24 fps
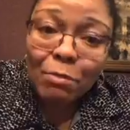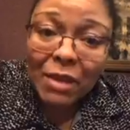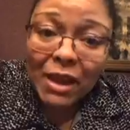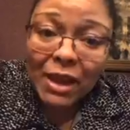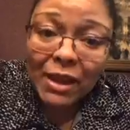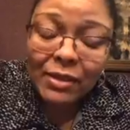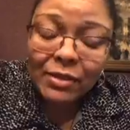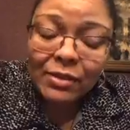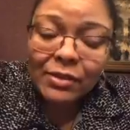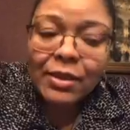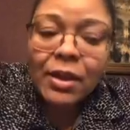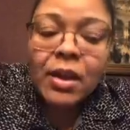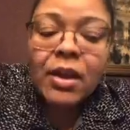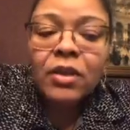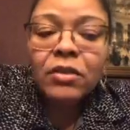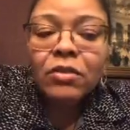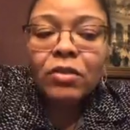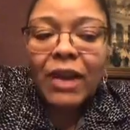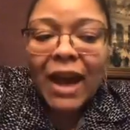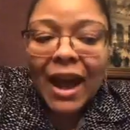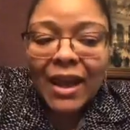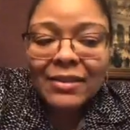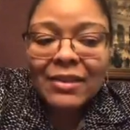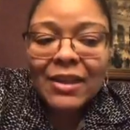meats.
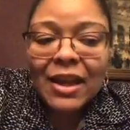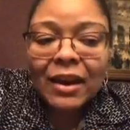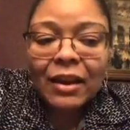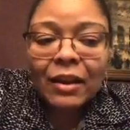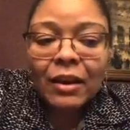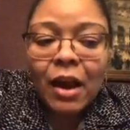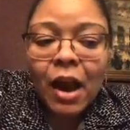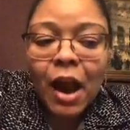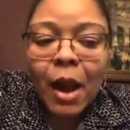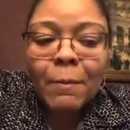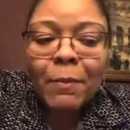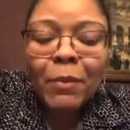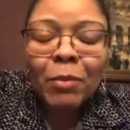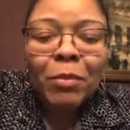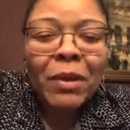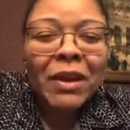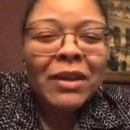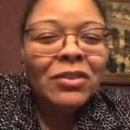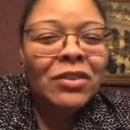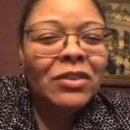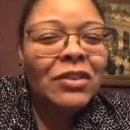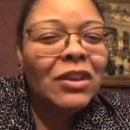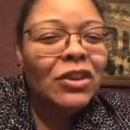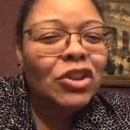So that's not uncommon.
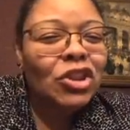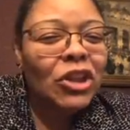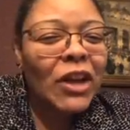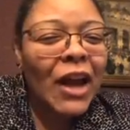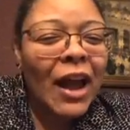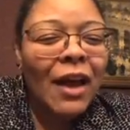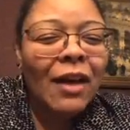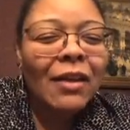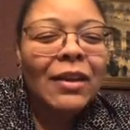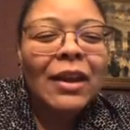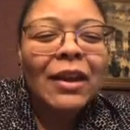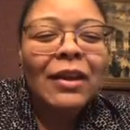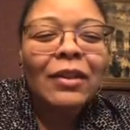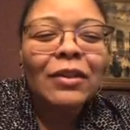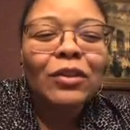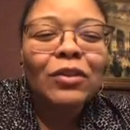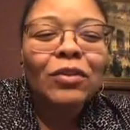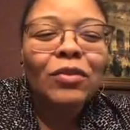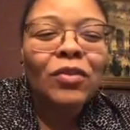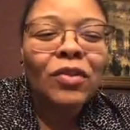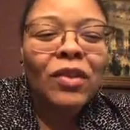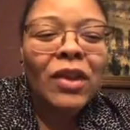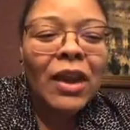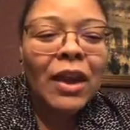But just a child that is
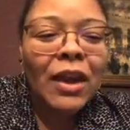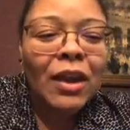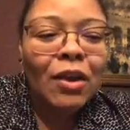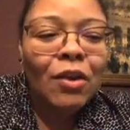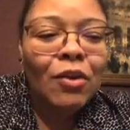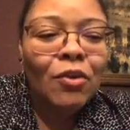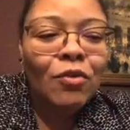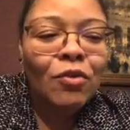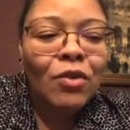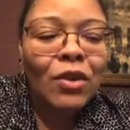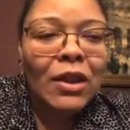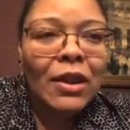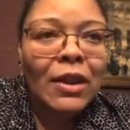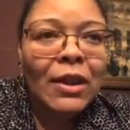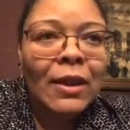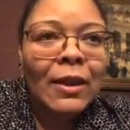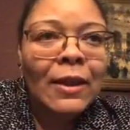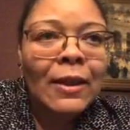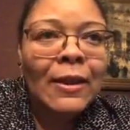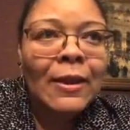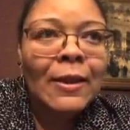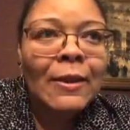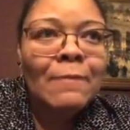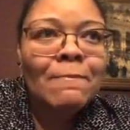
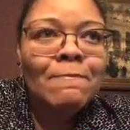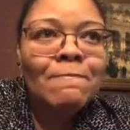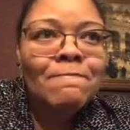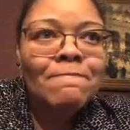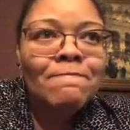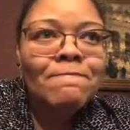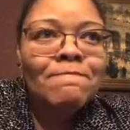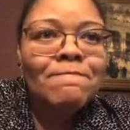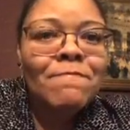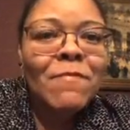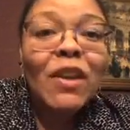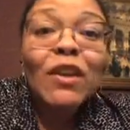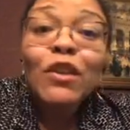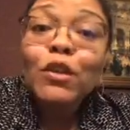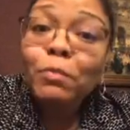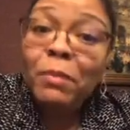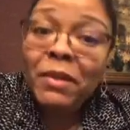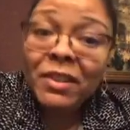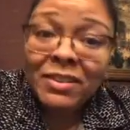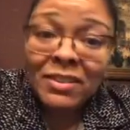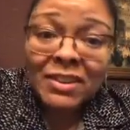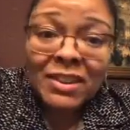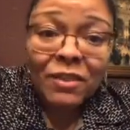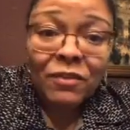very
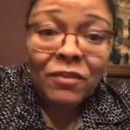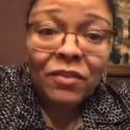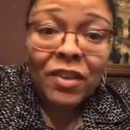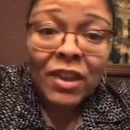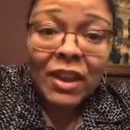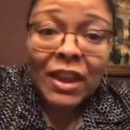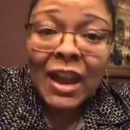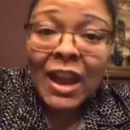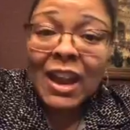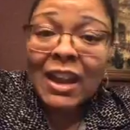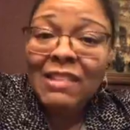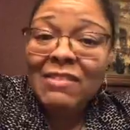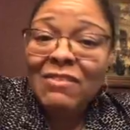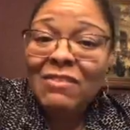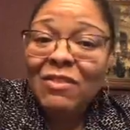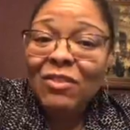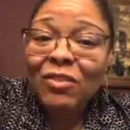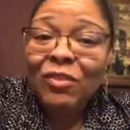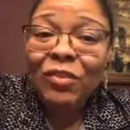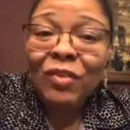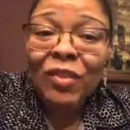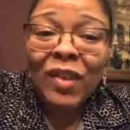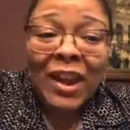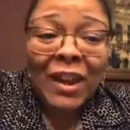specific and
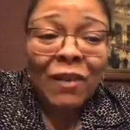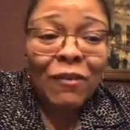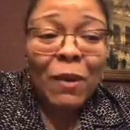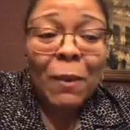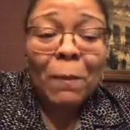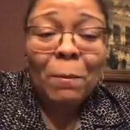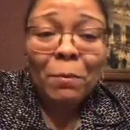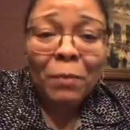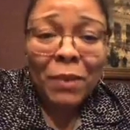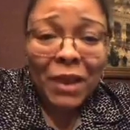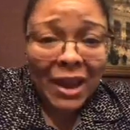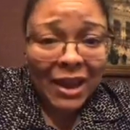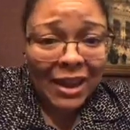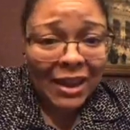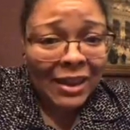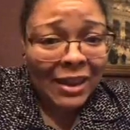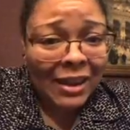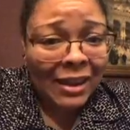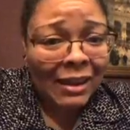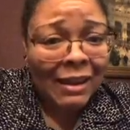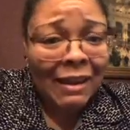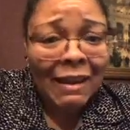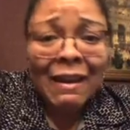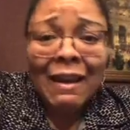very
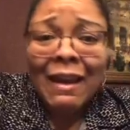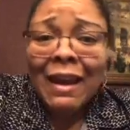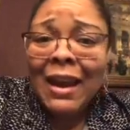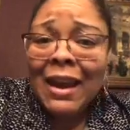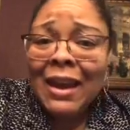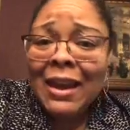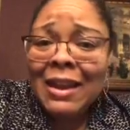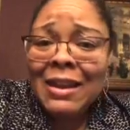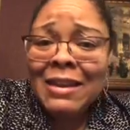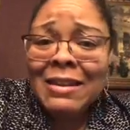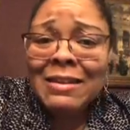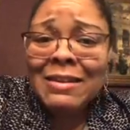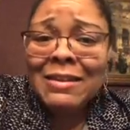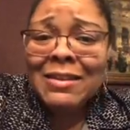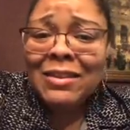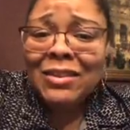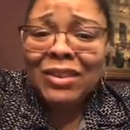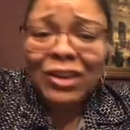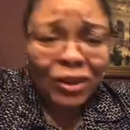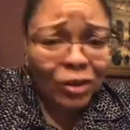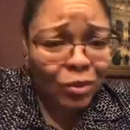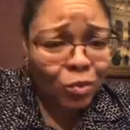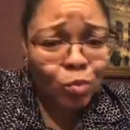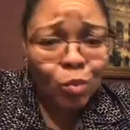picky and
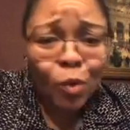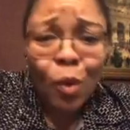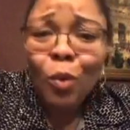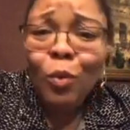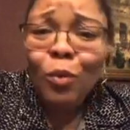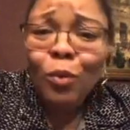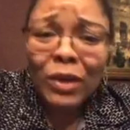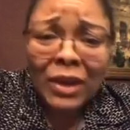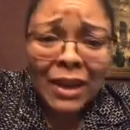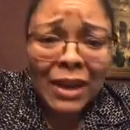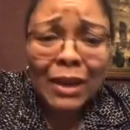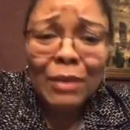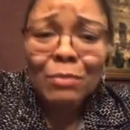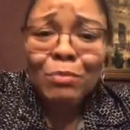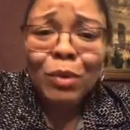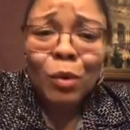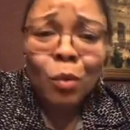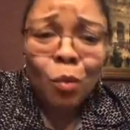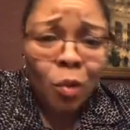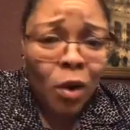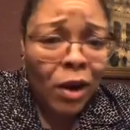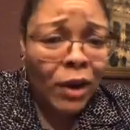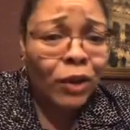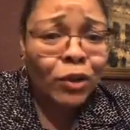just won't eat
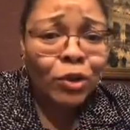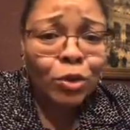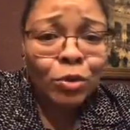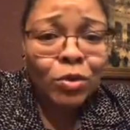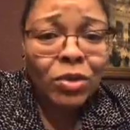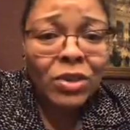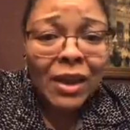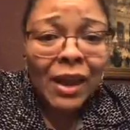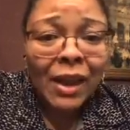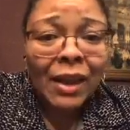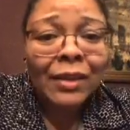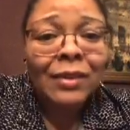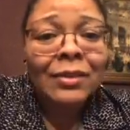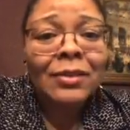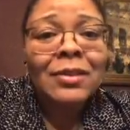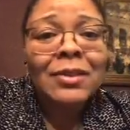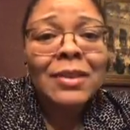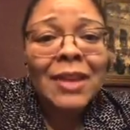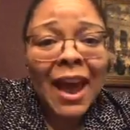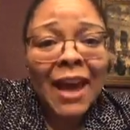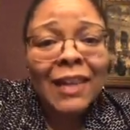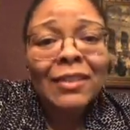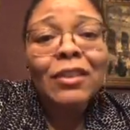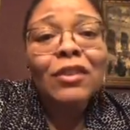but 1 or 2 things,
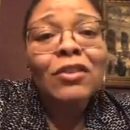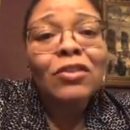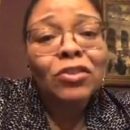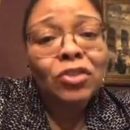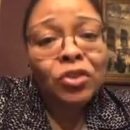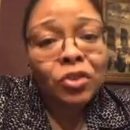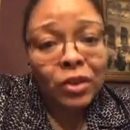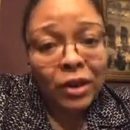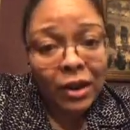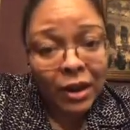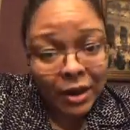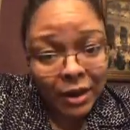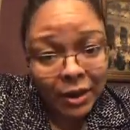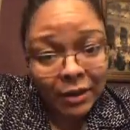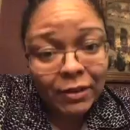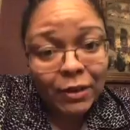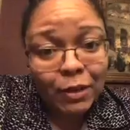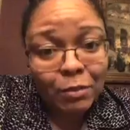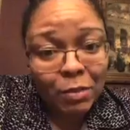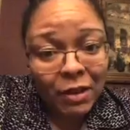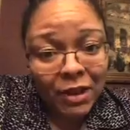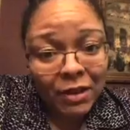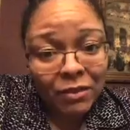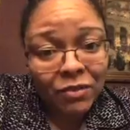that's concerning and needs
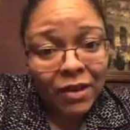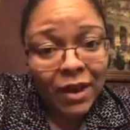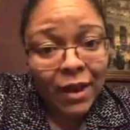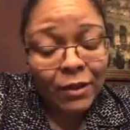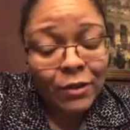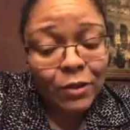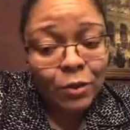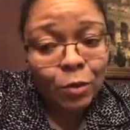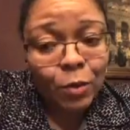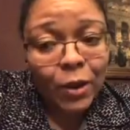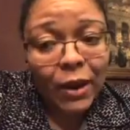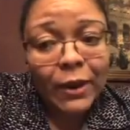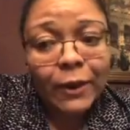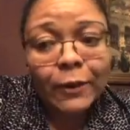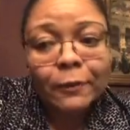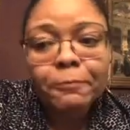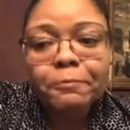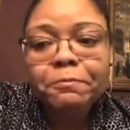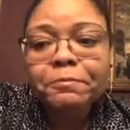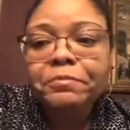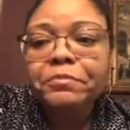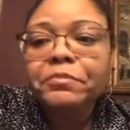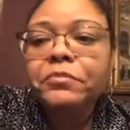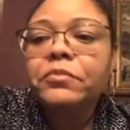to be evaluated.
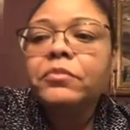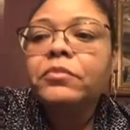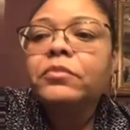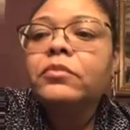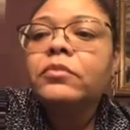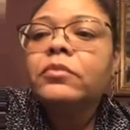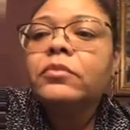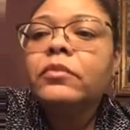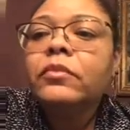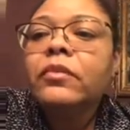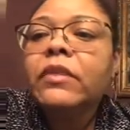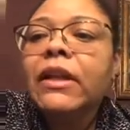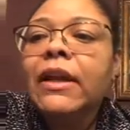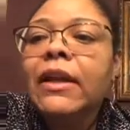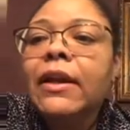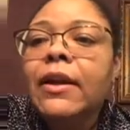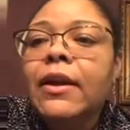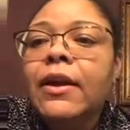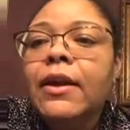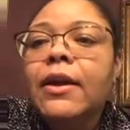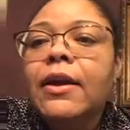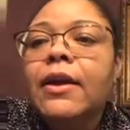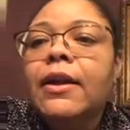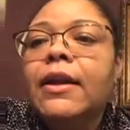
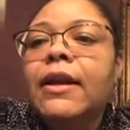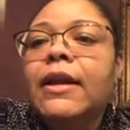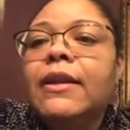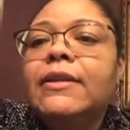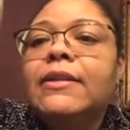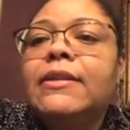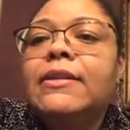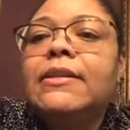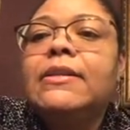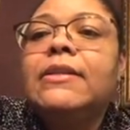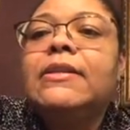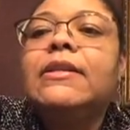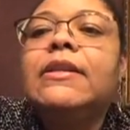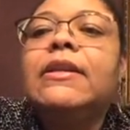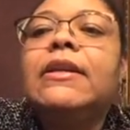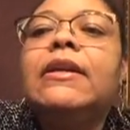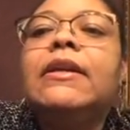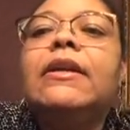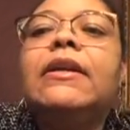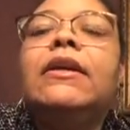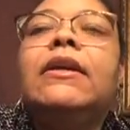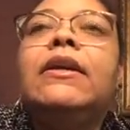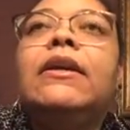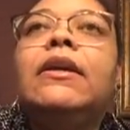Let's
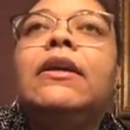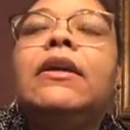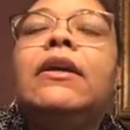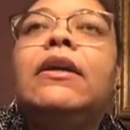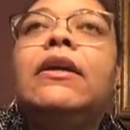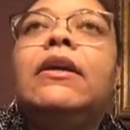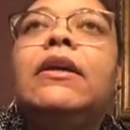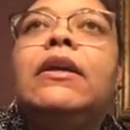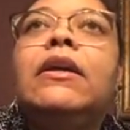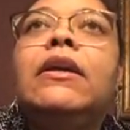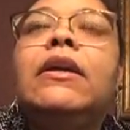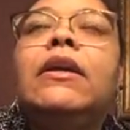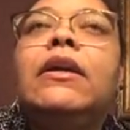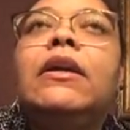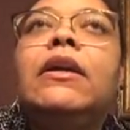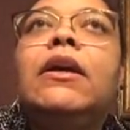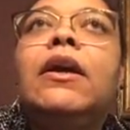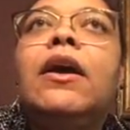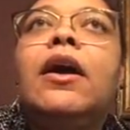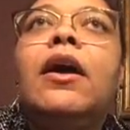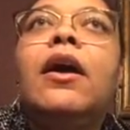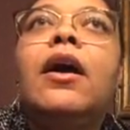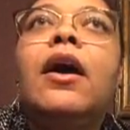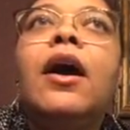
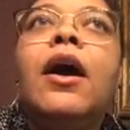see.